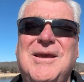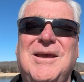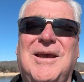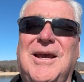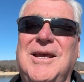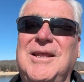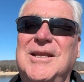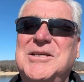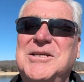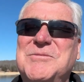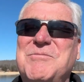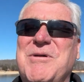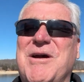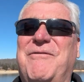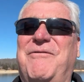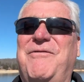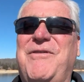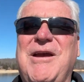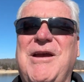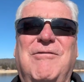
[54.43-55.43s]
Hey, this is my
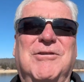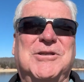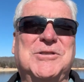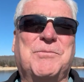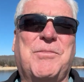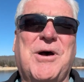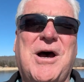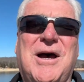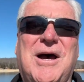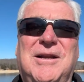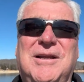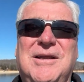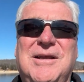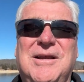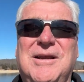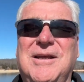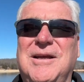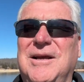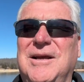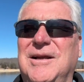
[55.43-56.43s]
favorite spot
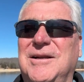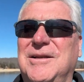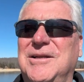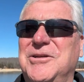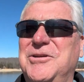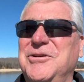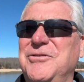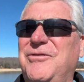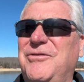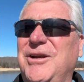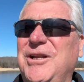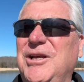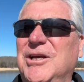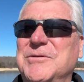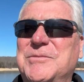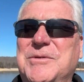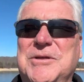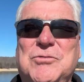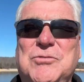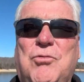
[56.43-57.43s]
to do
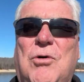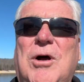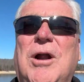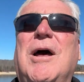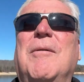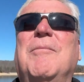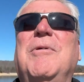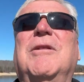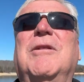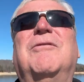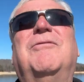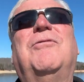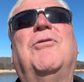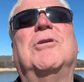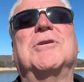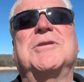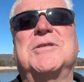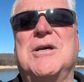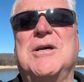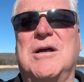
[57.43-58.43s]
videos because one, I'm in the
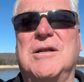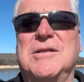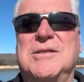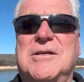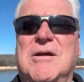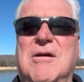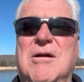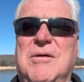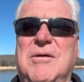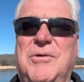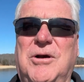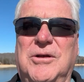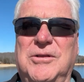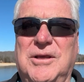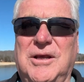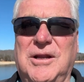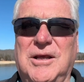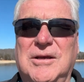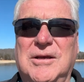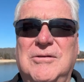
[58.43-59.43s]
full sun. Sorry about
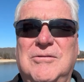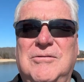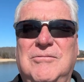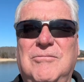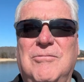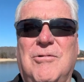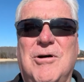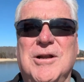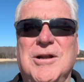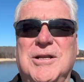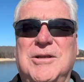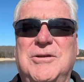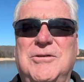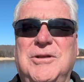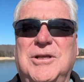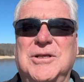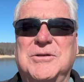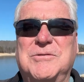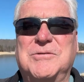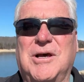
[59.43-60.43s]
that. I wanted to do
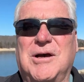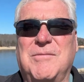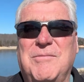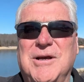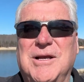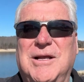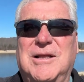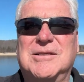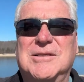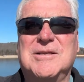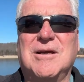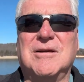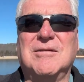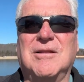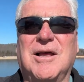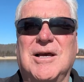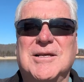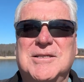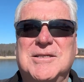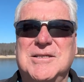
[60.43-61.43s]
this without my
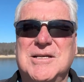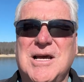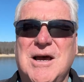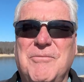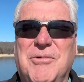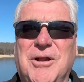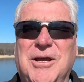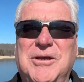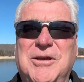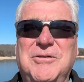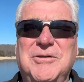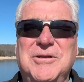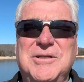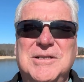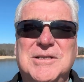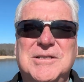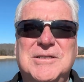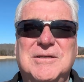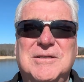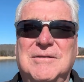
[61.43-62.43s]
sunglasses on, but I
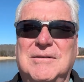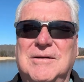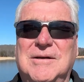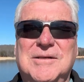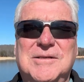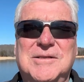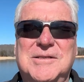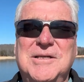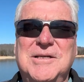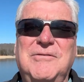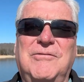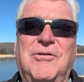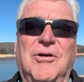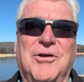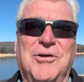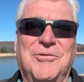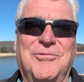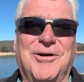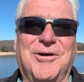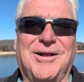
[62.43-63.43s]
couldn't see
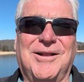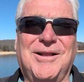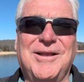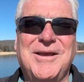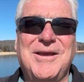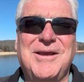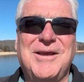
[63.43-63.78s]
very well.